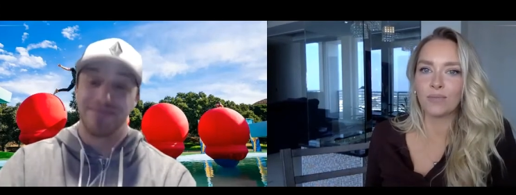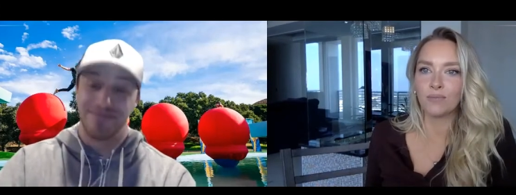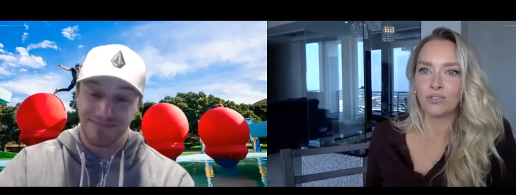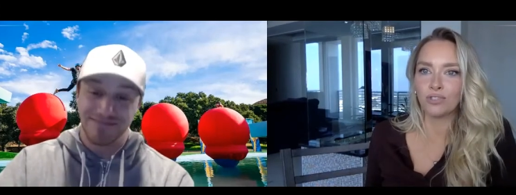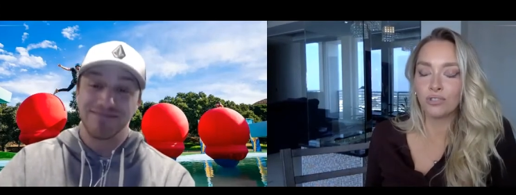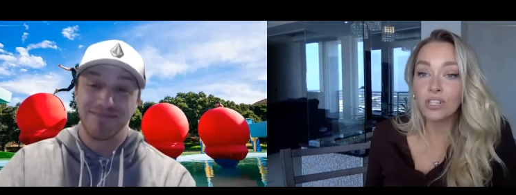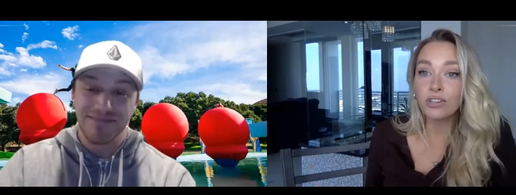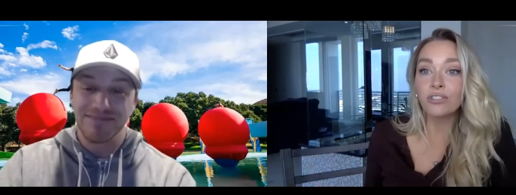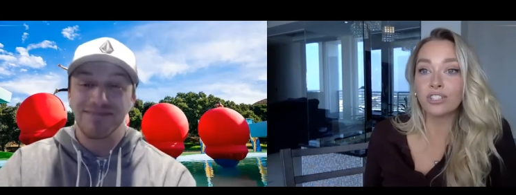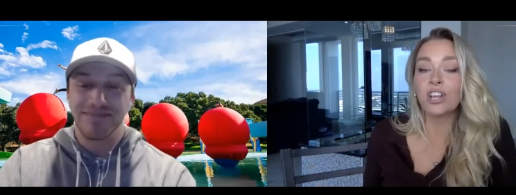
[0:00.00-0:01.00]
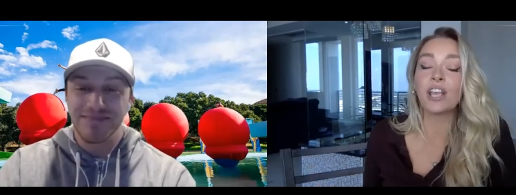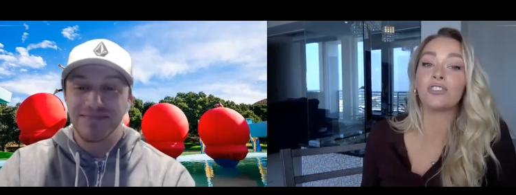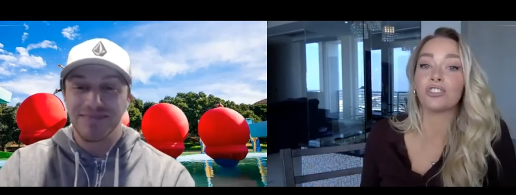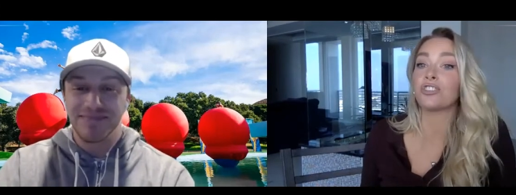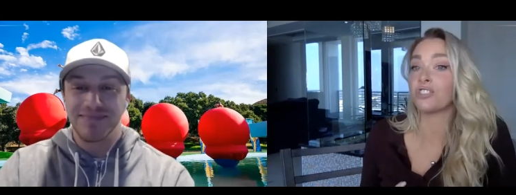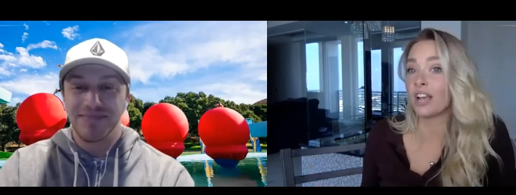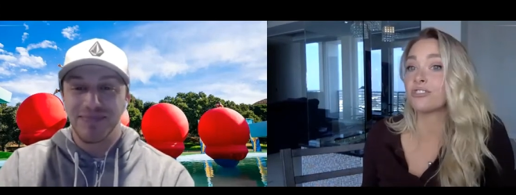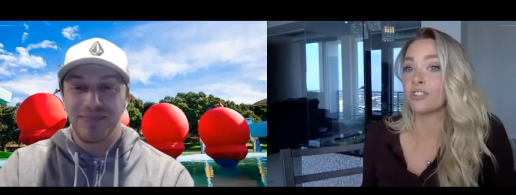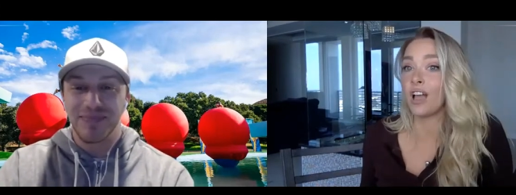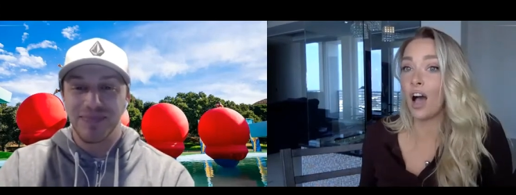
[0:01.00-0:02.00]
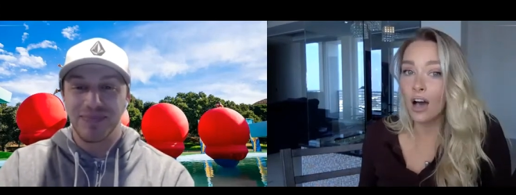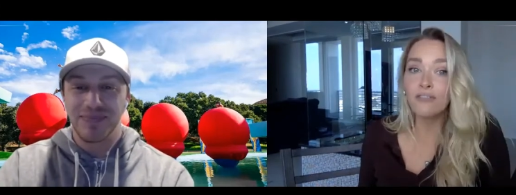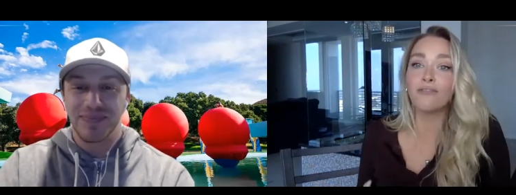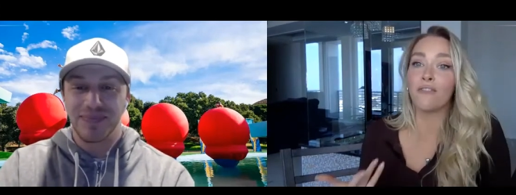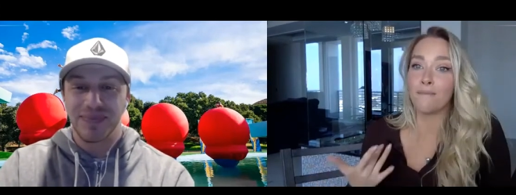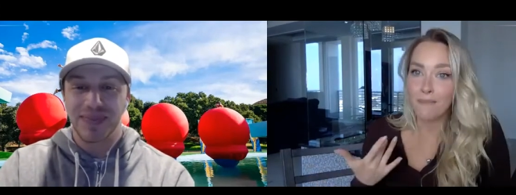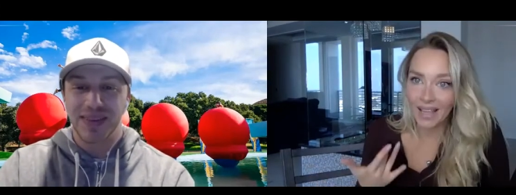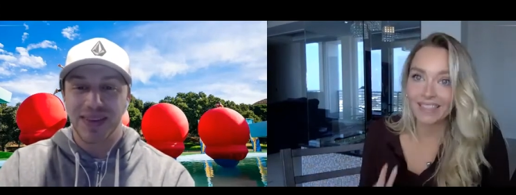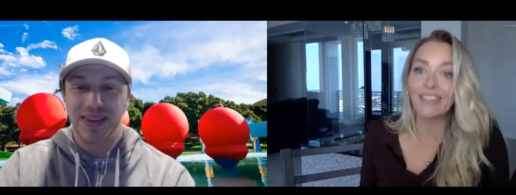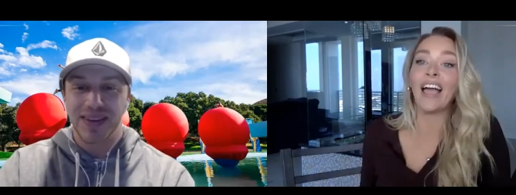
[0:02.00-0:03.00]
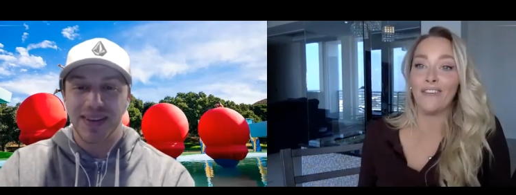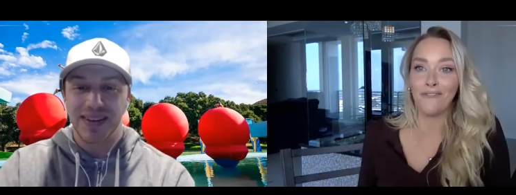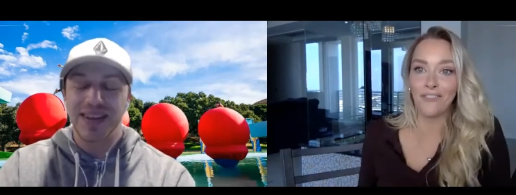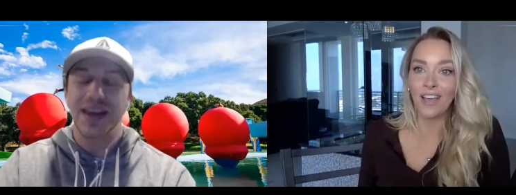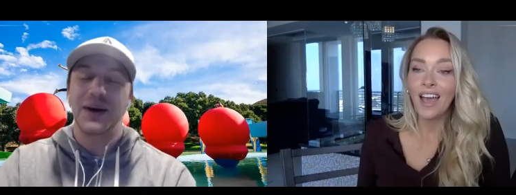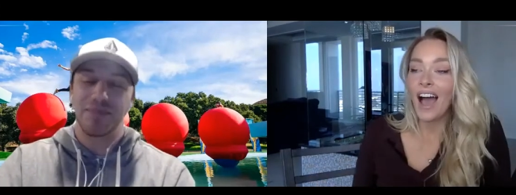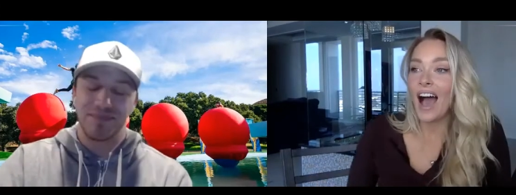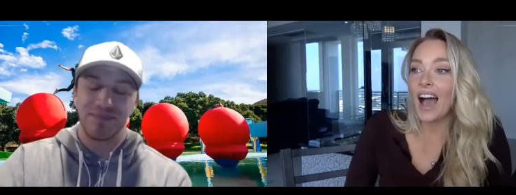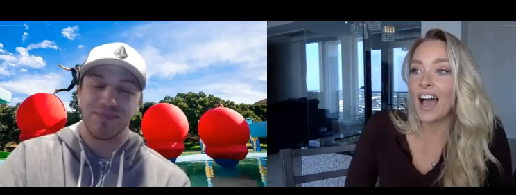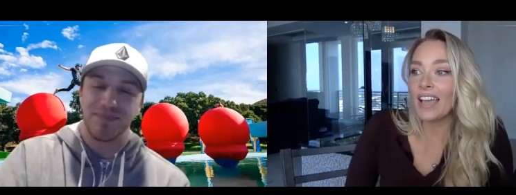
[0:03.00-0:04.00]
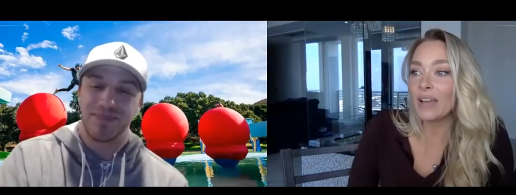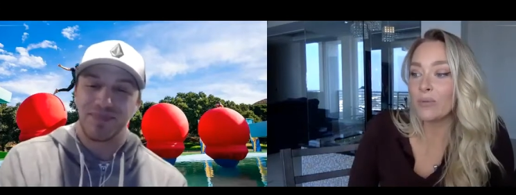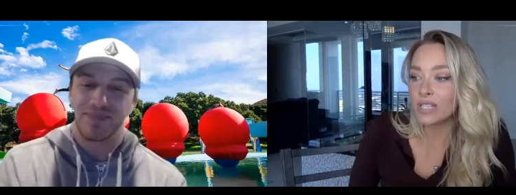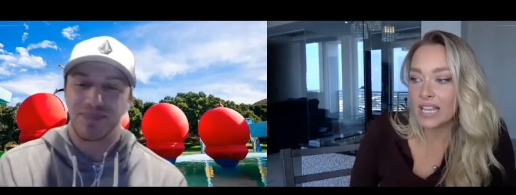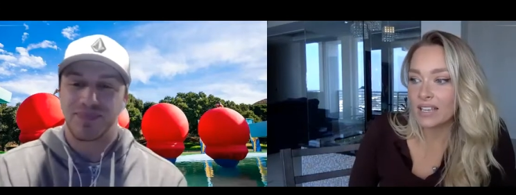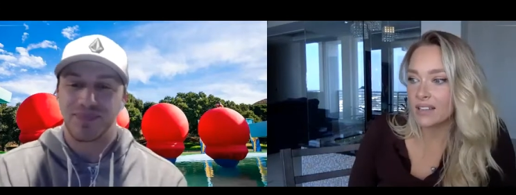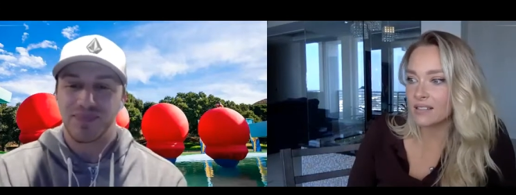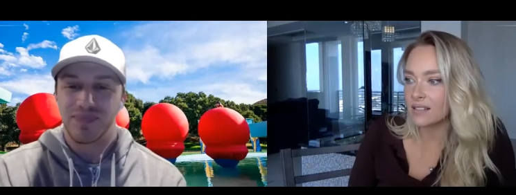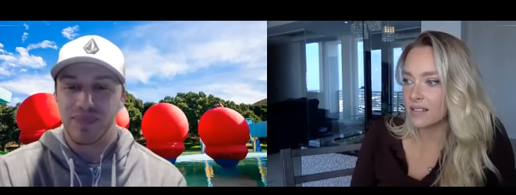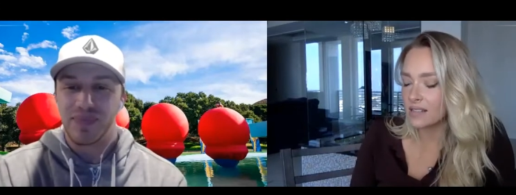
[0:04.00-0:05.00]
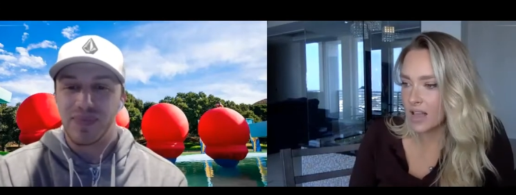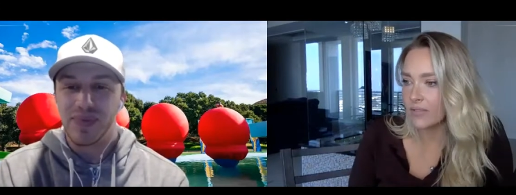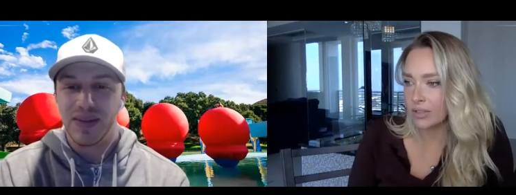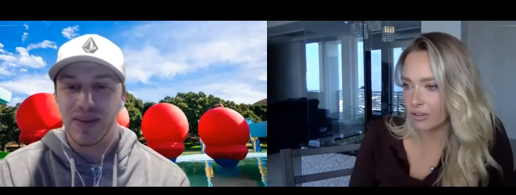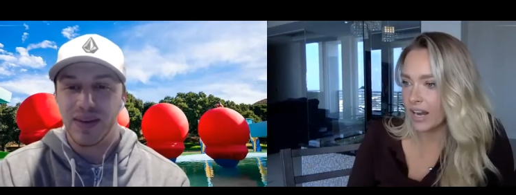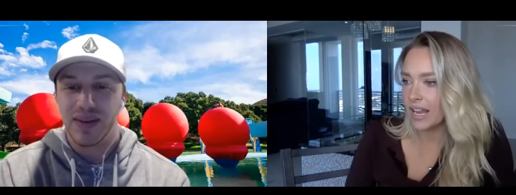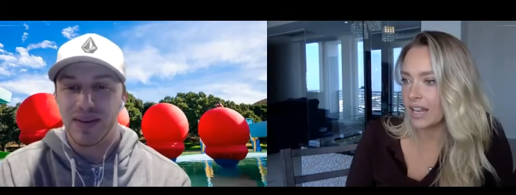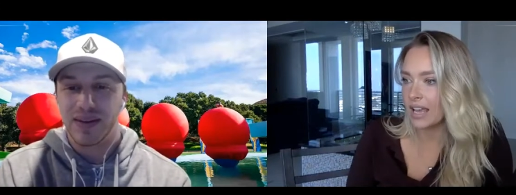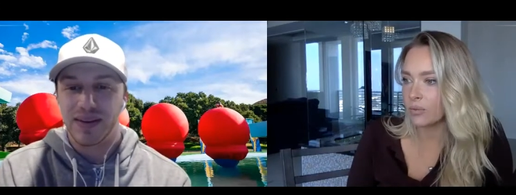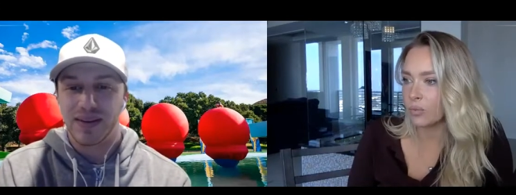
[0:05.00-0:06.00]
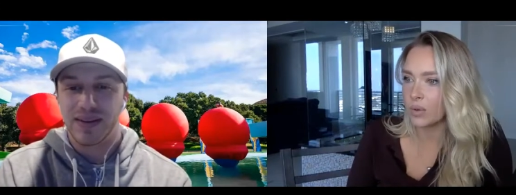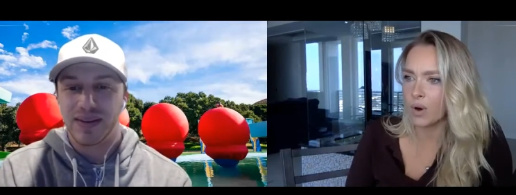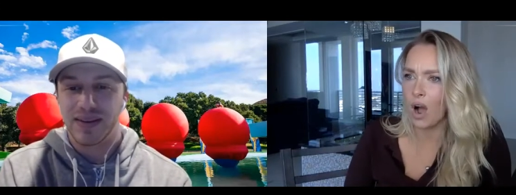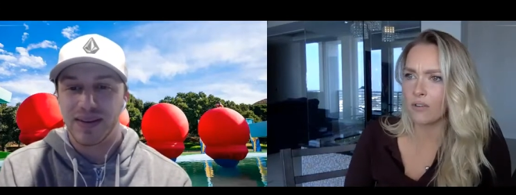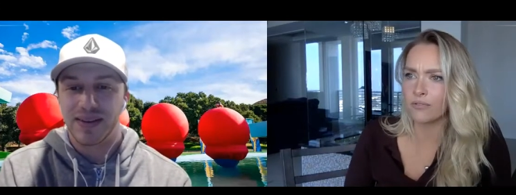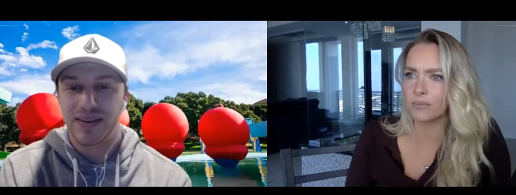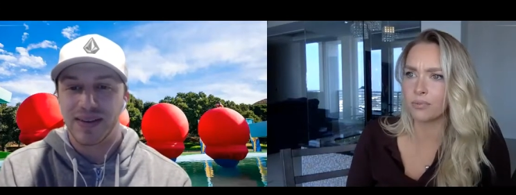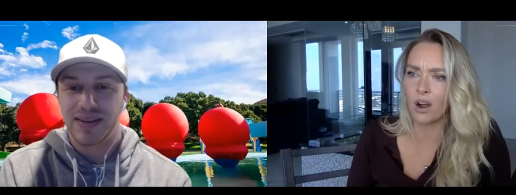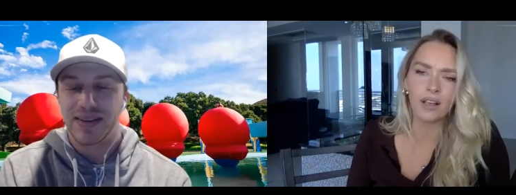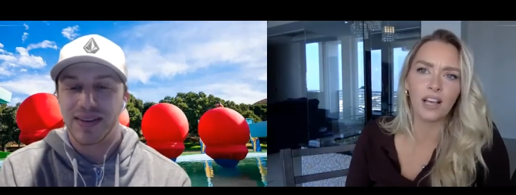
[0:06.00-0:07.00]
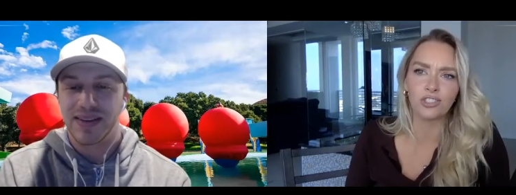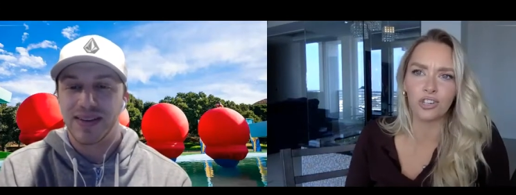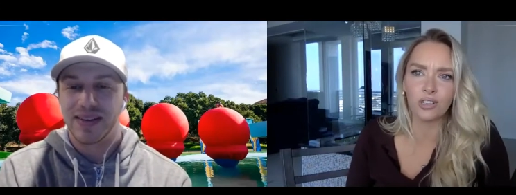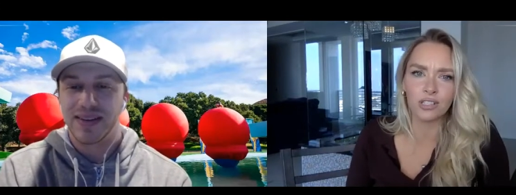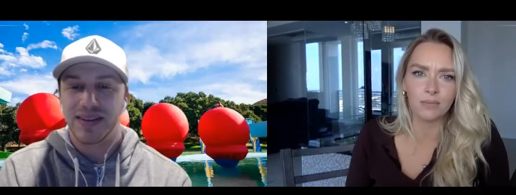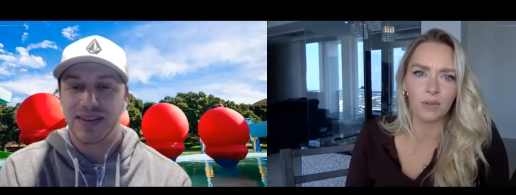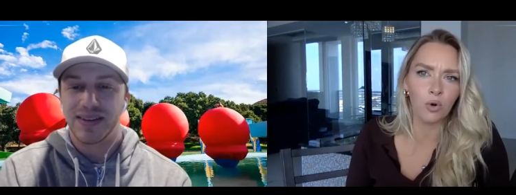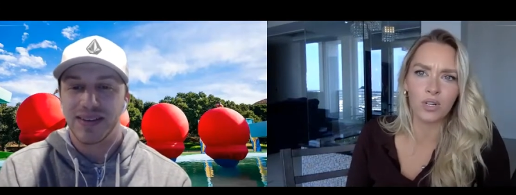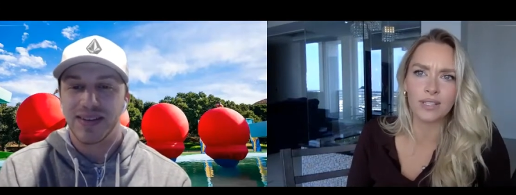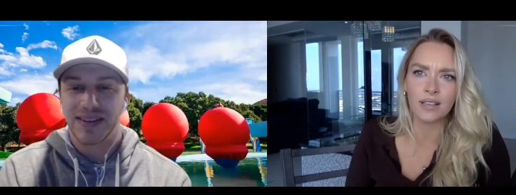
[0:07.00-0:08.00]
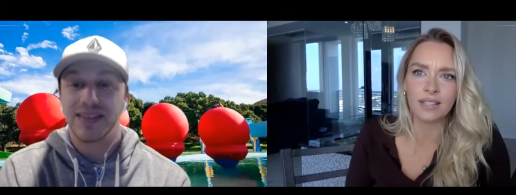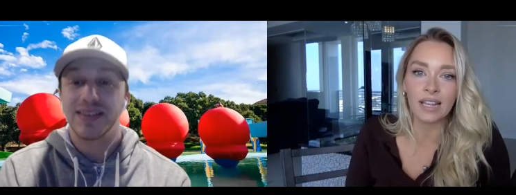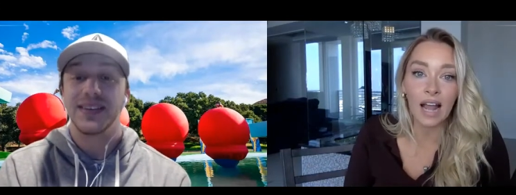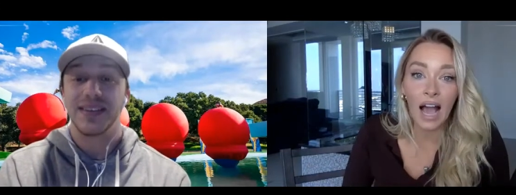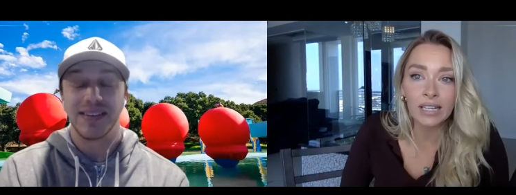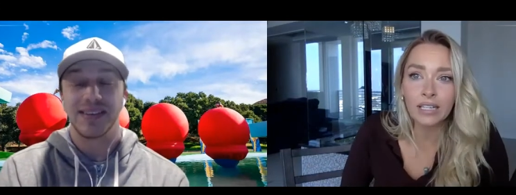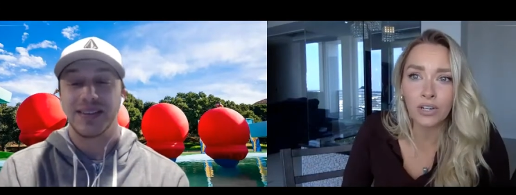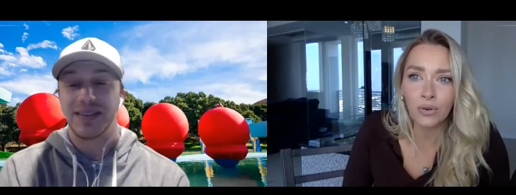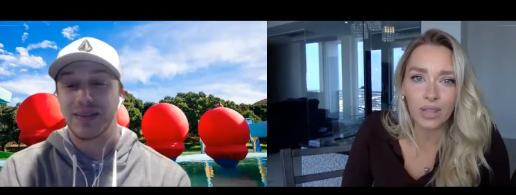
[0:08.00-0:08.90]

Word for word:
Speaker 1: to literally change the trajectory of my life. Yeah, I was in seventh grade and we were offered broadcast journalism courses and i didn't know